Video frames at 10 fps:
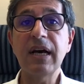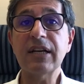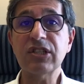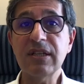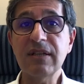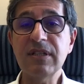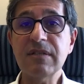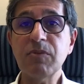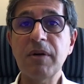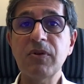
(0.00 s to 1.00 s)
achieved
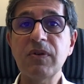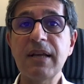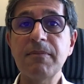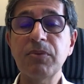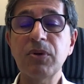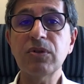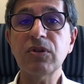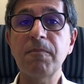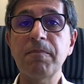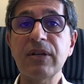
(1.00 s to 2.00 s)
this primary endpoint
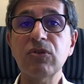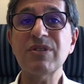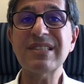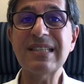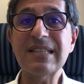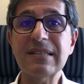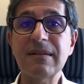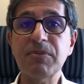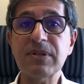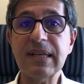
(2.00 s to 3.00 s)
compared to
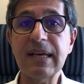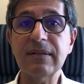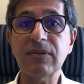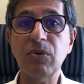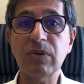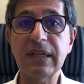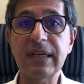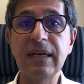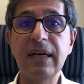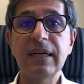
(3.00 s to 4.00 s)
60% only